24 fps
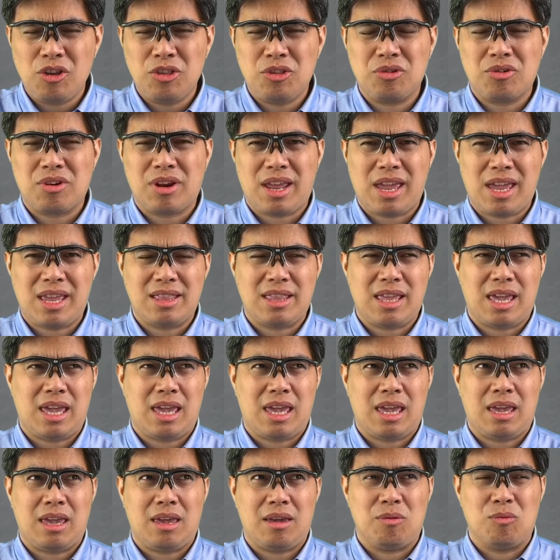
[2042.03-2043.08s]
to create
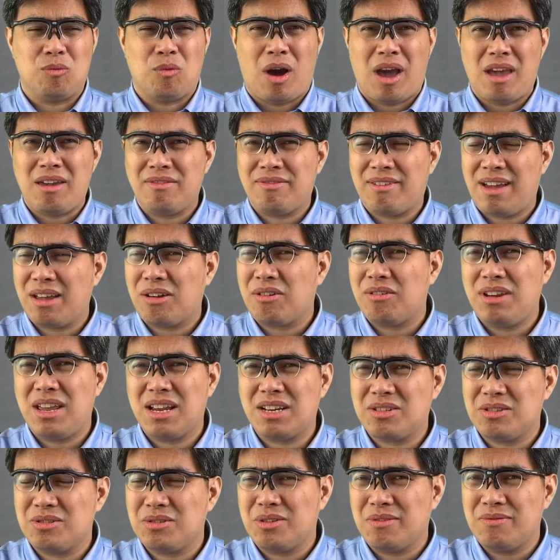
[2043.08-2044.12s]
a Wi-Fi
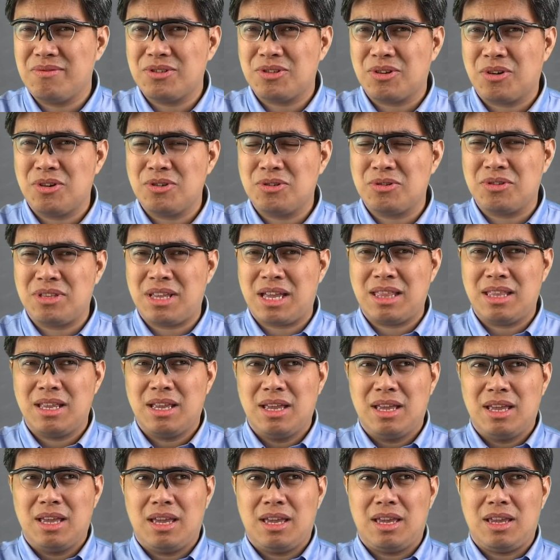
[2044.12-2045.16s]
connections of sorts, so that
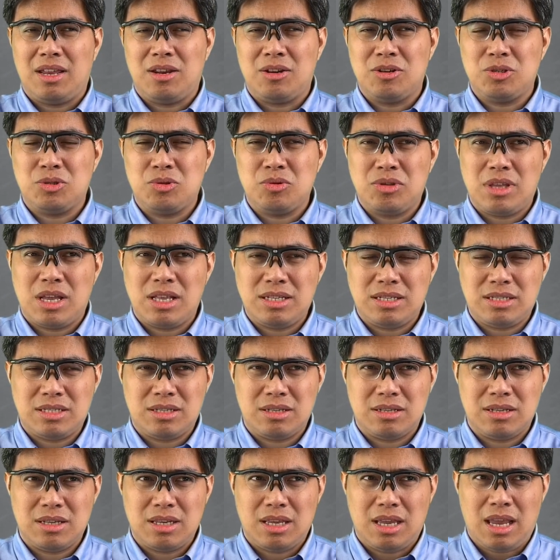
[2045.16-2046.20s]

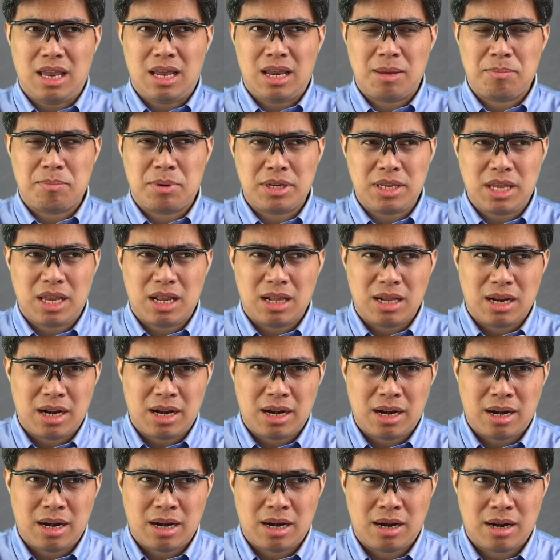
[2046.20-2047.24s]
students in a
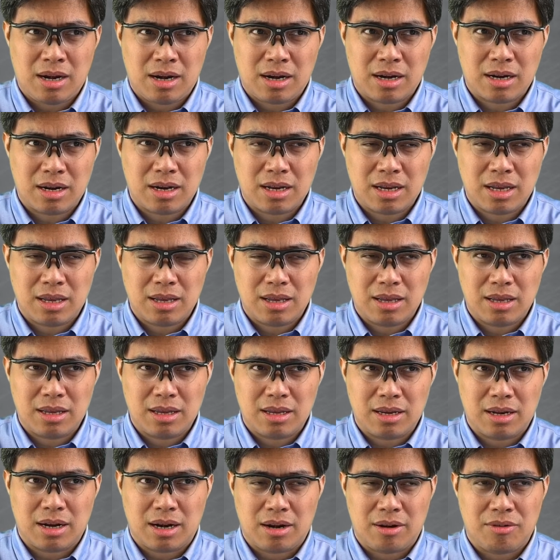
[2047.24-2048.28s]
particular
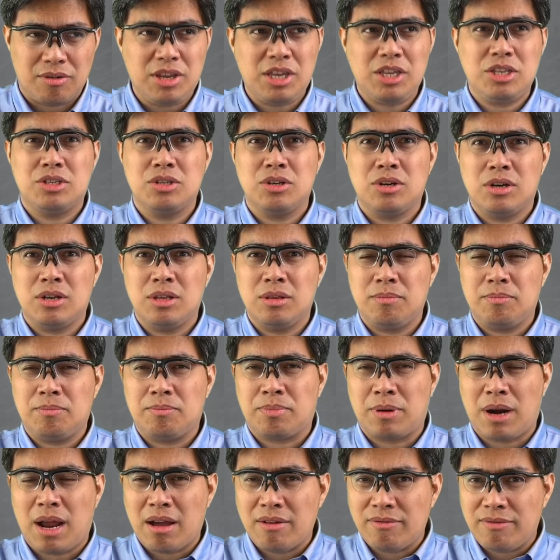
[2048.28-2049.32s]
region,
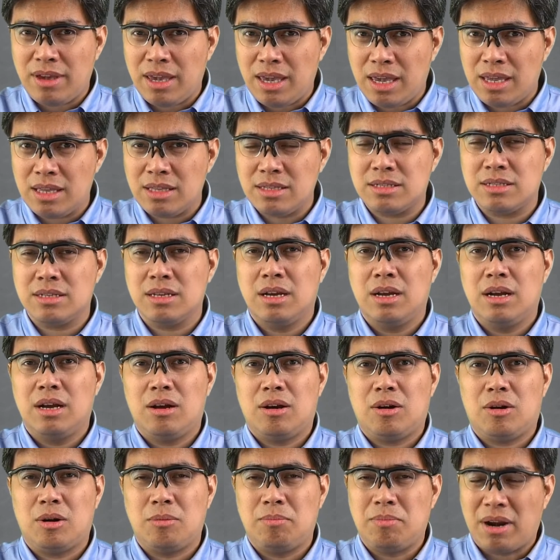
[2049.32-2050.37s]
province,
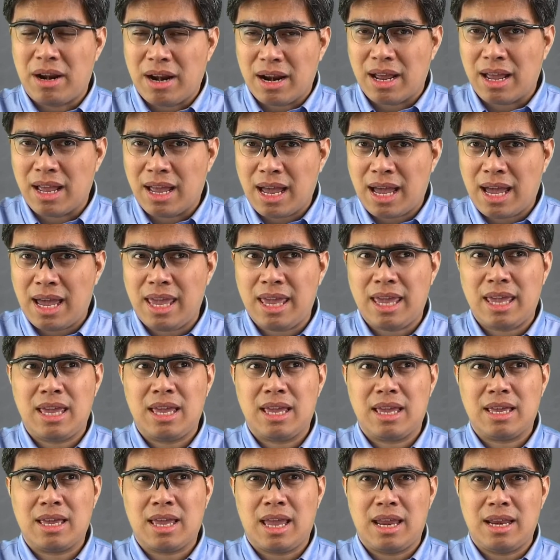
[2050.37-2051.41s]
or
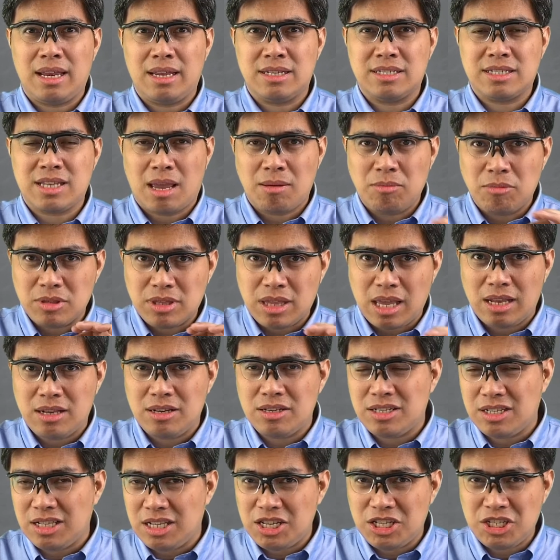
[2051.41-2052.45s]
barangay can
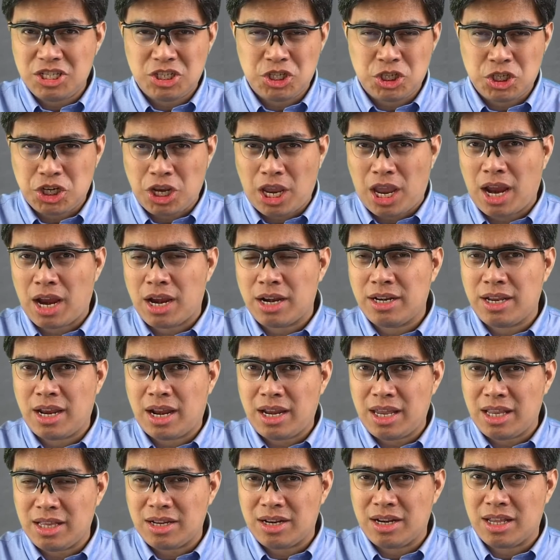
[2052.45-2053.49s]
simultaneously share their
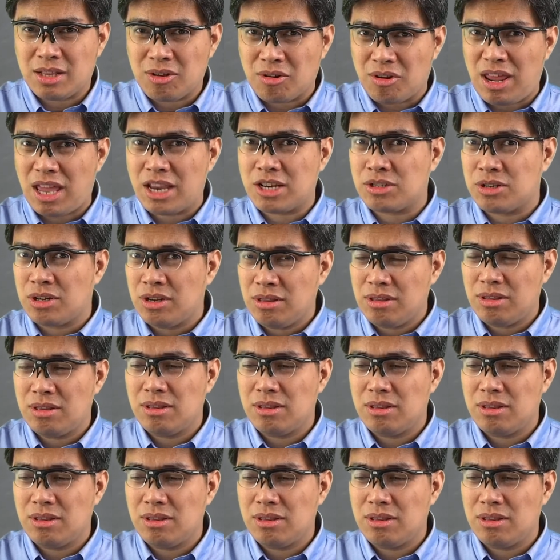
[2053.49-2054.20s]
internet connection?